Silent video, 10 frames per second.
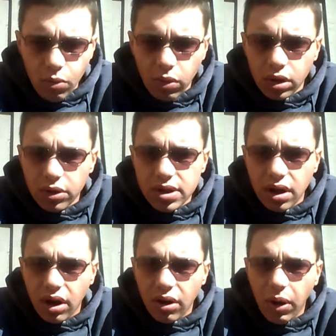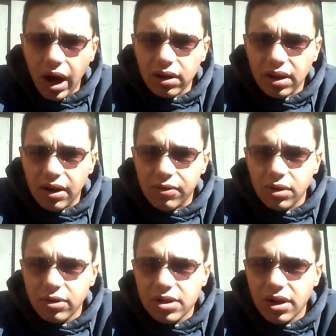we're losing our
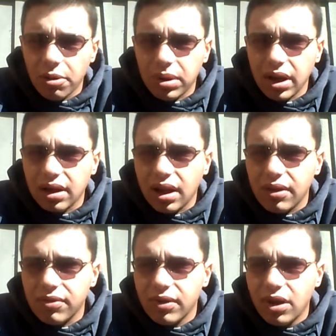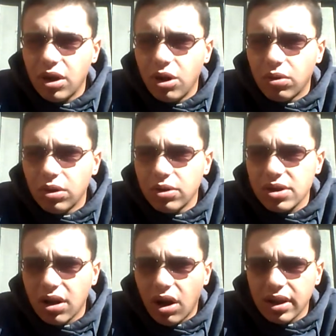wildlife, we're losing our plant life, we're
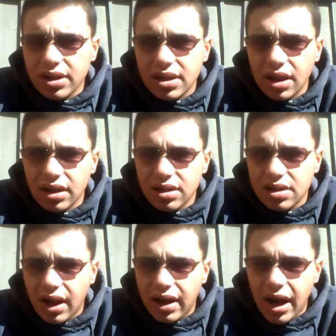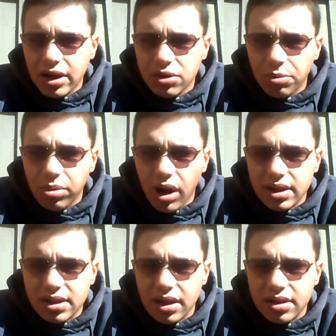losing all these things that natural
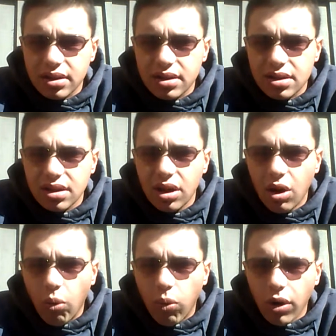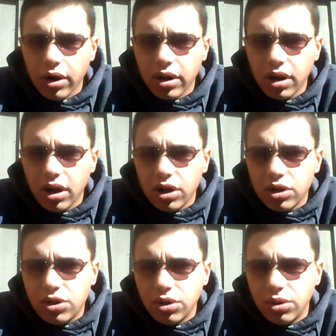processes work
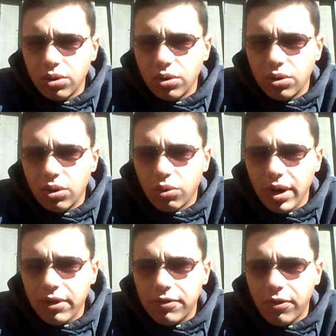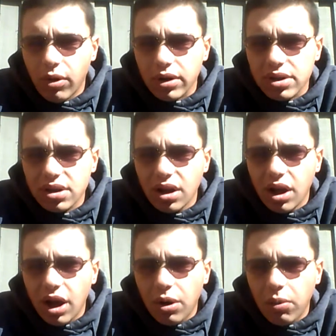to reinforce.
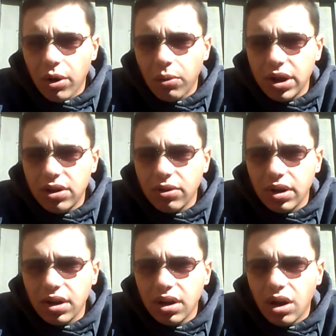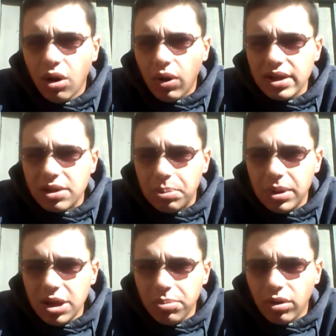And what are we doing? Well, as a
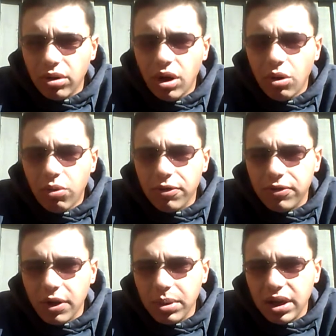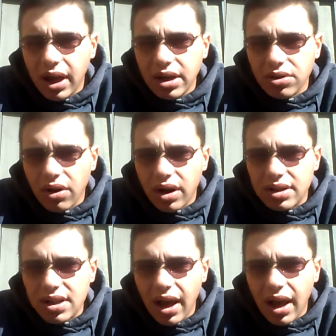people, we're flipping nature on
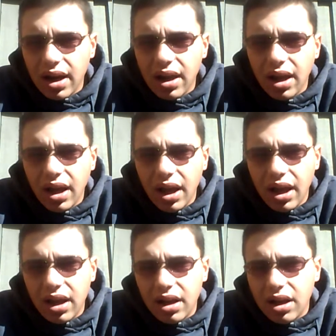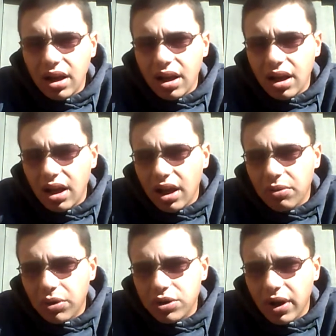its head, and
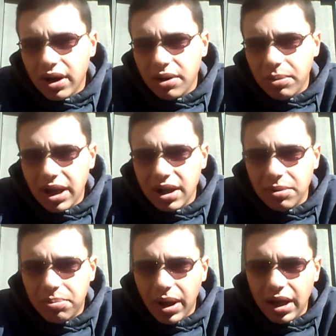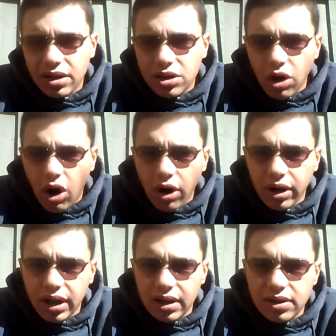we're trying to make it bend to
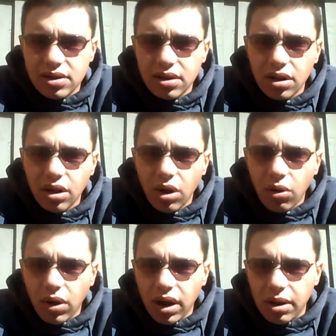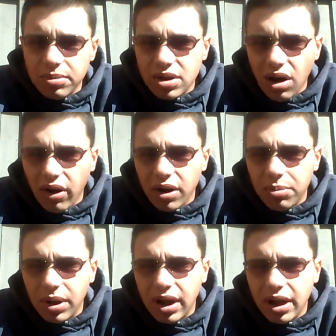our needs. Well, I'm
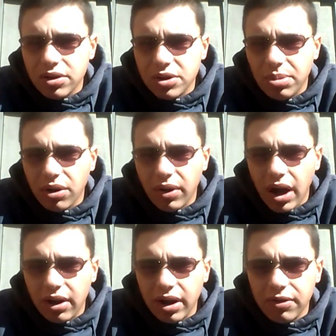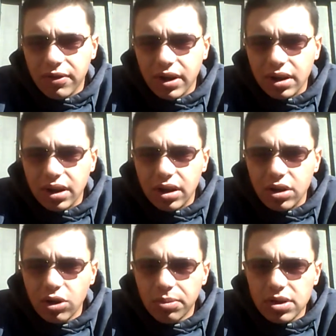sorry, but nature's been around infinitely,
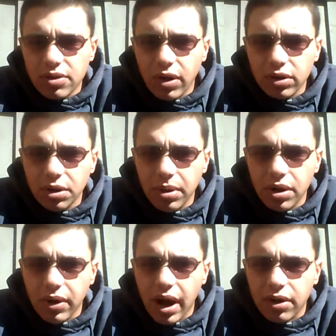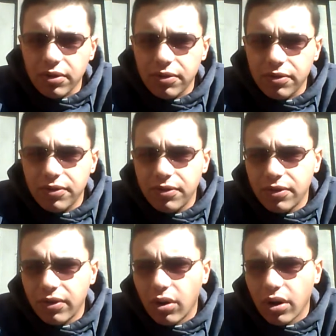and humans have only been around
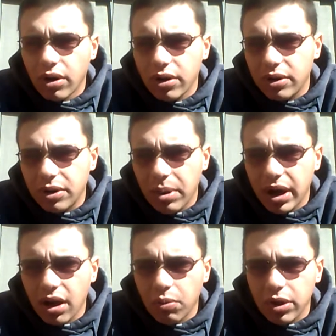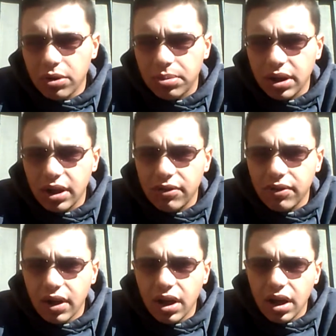for, depending on what you believe,